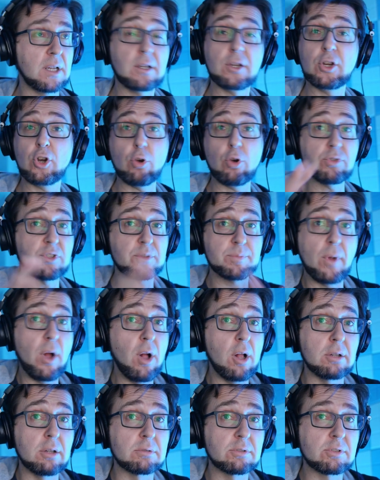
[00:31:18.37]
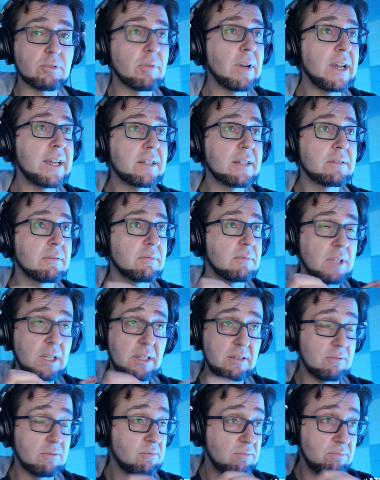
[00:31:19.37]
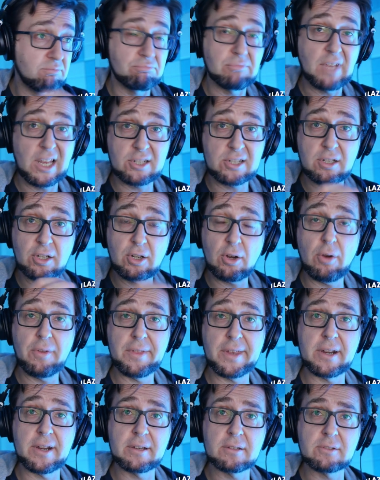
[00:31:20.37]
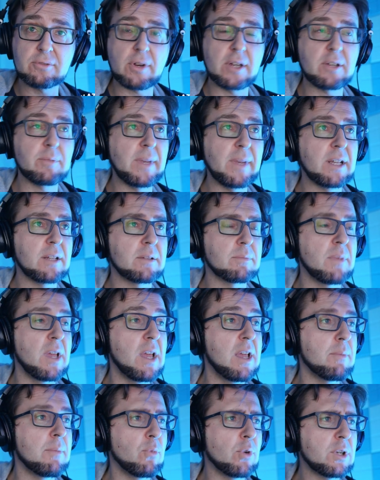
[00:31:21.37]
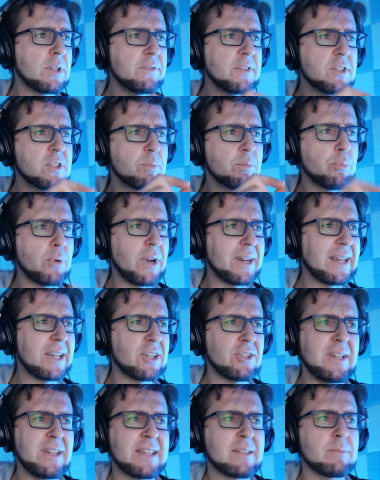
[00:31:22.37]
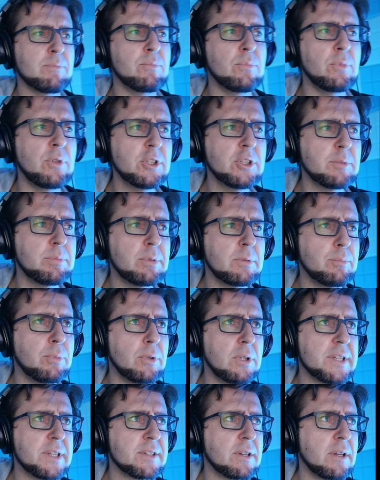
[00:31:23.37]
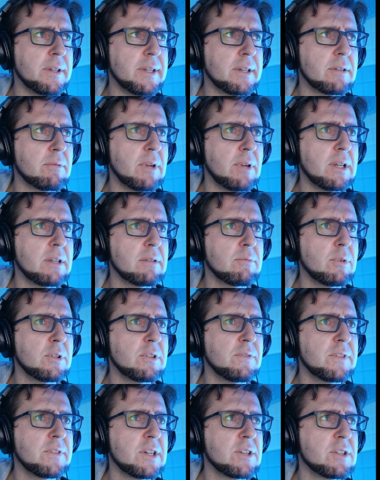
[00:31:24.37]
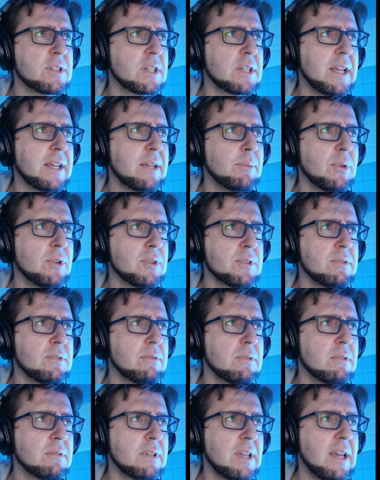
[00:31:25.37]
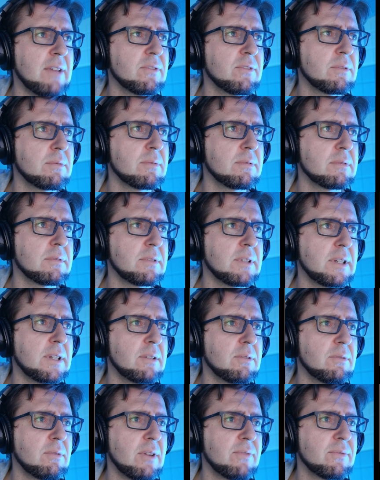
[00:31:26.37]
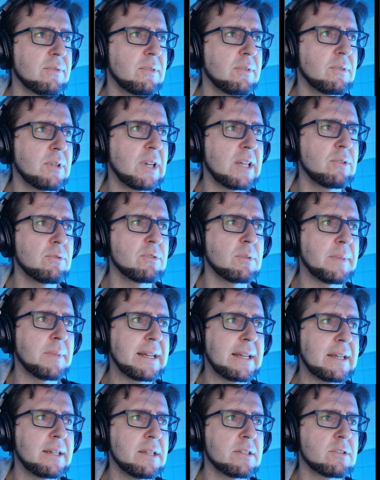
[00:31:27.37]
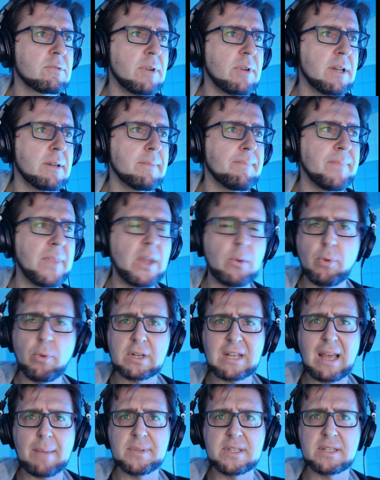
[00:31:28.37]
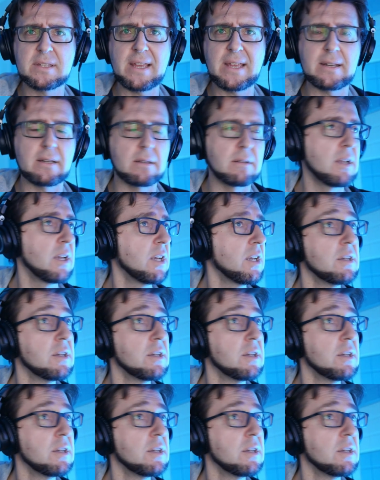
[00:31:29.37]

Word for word: Go small, try, like, actually go there and try to make it. What if the sprite actually has multiple bullets on it, right? And what if there's like, because you don't have to, like, you can do something like this, right? What happens then?